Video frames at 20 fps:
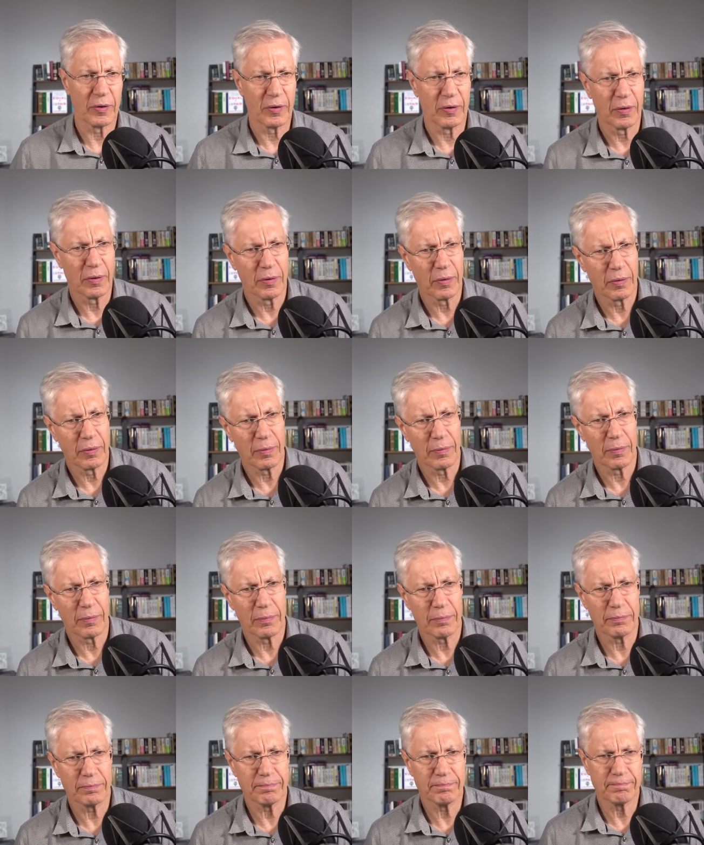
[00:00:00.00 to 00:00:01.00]

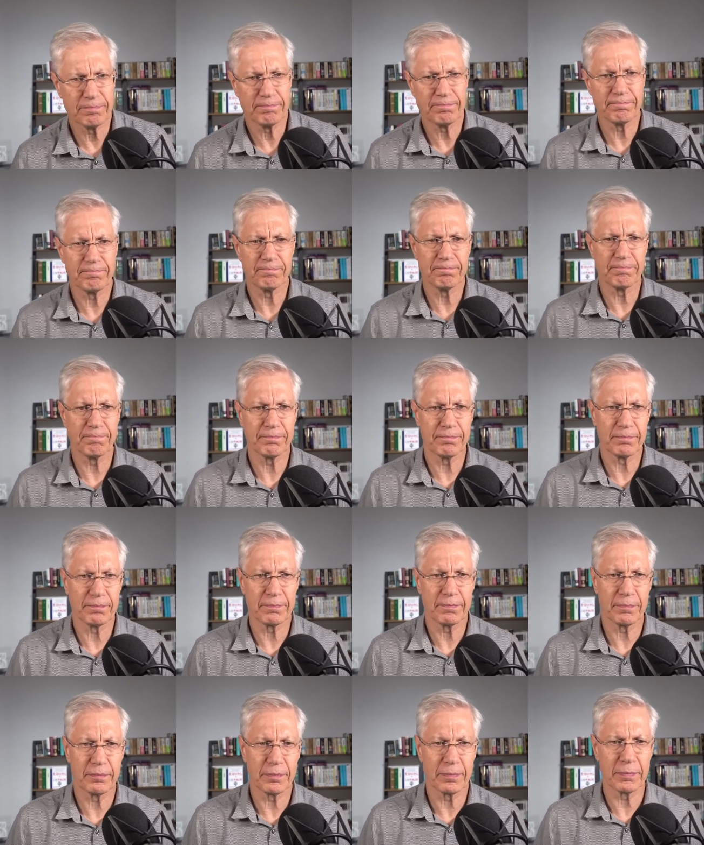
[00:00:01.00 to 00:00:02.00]

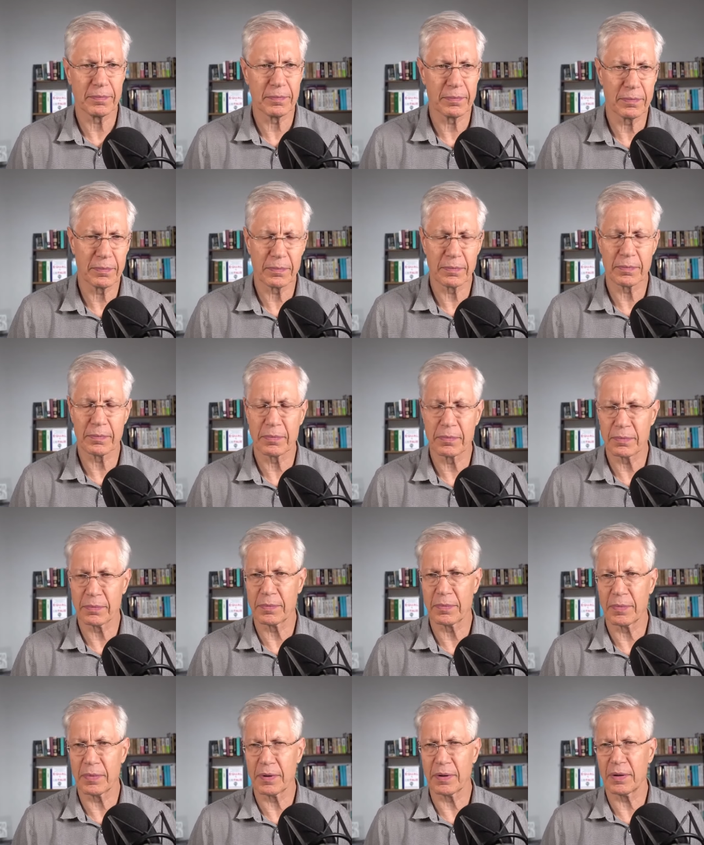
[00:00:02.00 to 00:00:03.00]

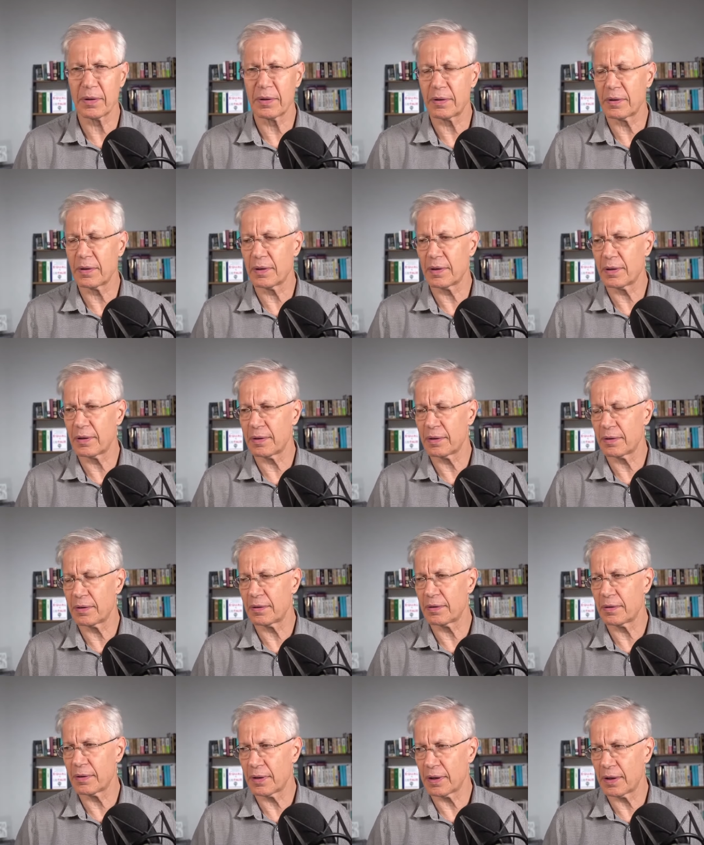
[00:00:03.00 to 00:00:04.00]

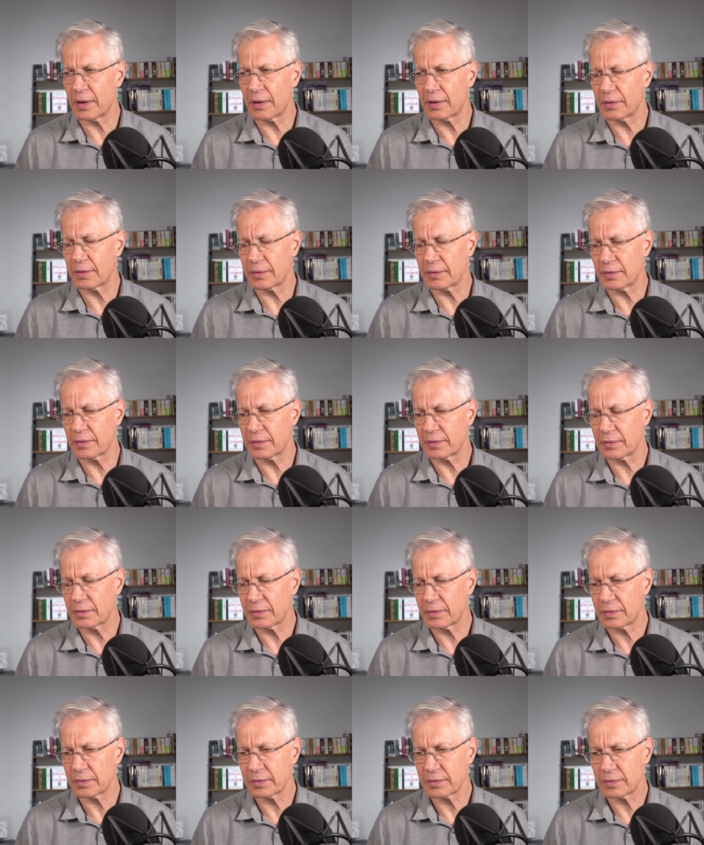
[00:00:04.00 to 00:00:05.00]
No one is speaking in this clip.